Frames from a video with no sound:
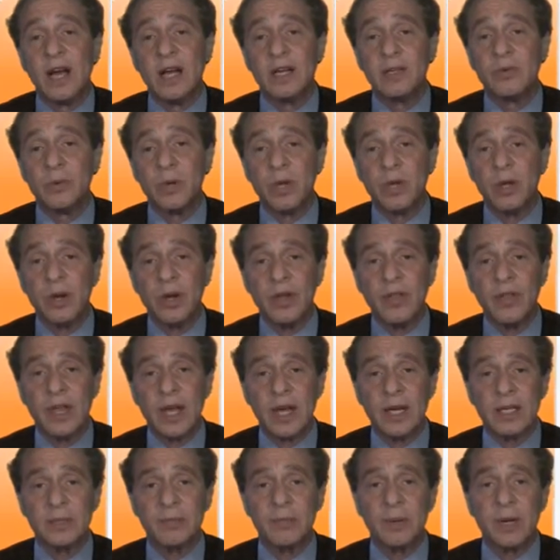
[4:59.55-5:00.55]
as we look at
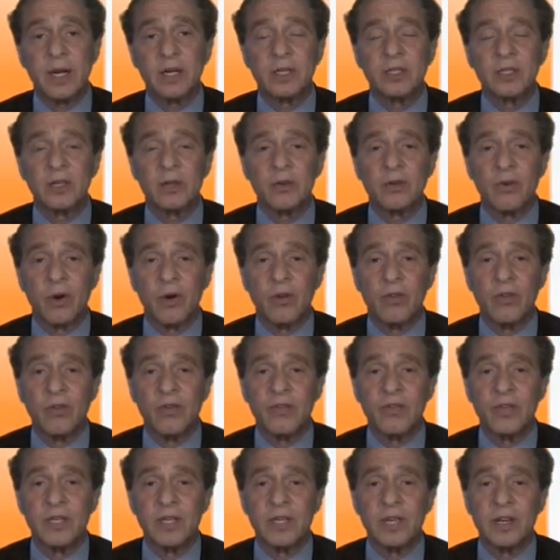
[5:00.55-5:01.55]
the exponential growth
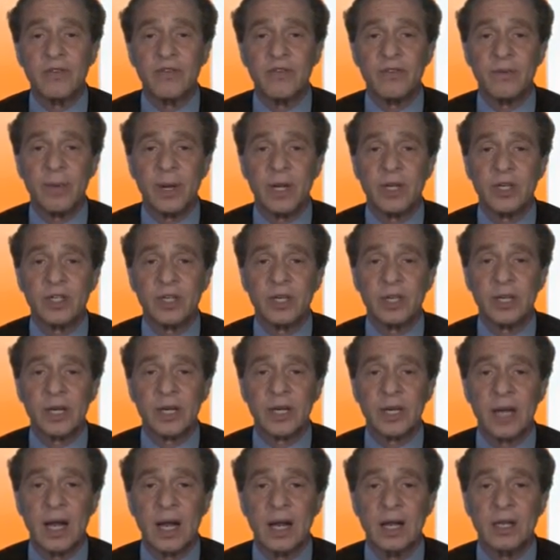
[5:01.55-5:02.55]
of these information
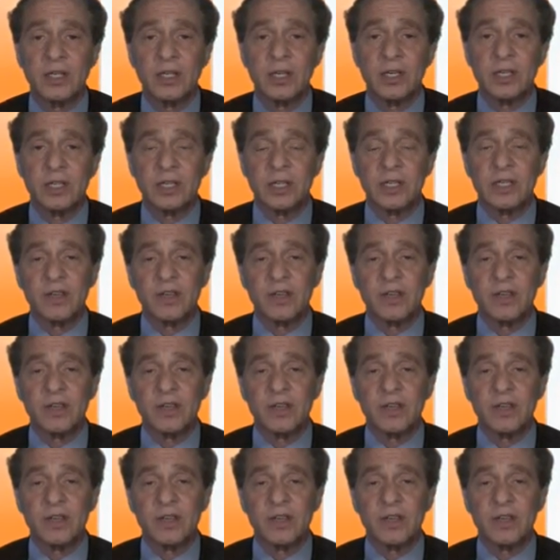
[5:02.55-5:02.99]
technologies.